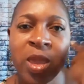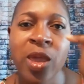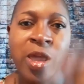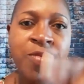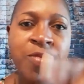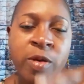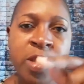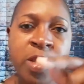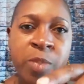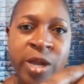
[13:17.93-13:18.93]
If there's
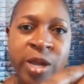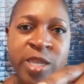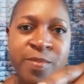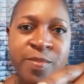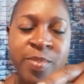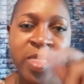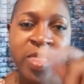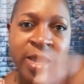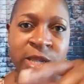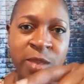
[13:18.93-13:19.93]
a but,
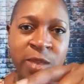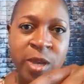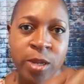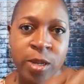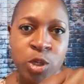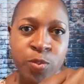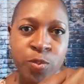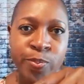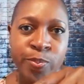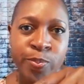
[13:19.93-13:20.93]
that's going to be an issue.
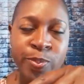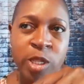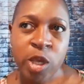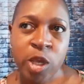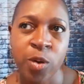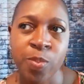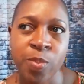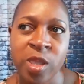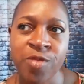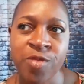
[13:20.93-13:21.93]
So
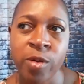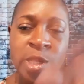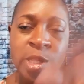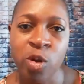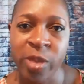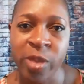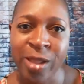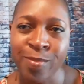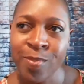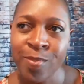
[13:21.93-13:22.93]
if there is no but,
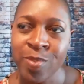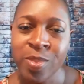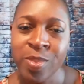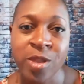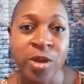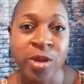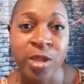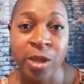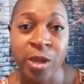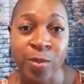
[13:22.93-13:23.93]
then you're good to
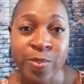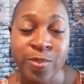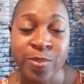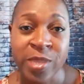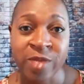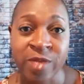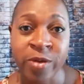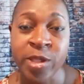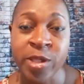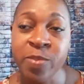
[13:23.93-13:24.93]
go. If there
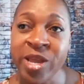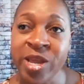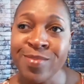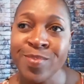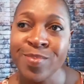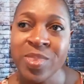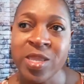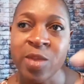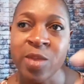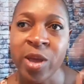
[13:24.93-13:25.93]
is a but, then
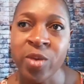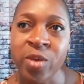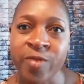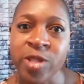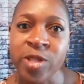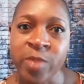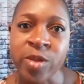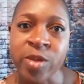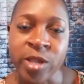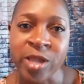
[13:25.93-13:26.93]
you might want to find somebody
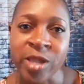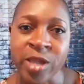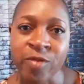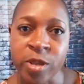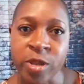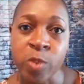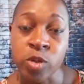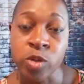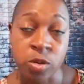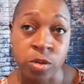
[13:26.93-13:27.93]
that doesn't have any small
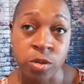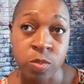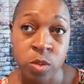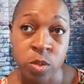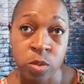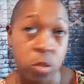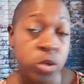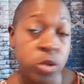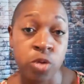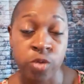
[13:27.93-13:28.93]
children, or
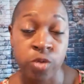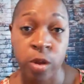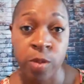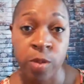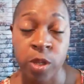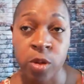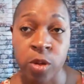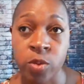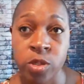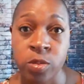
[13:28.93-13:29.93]
children at all, depending on
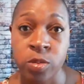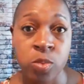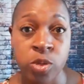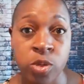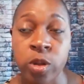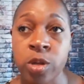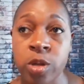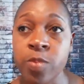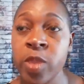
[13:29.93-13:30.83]
what you want to do.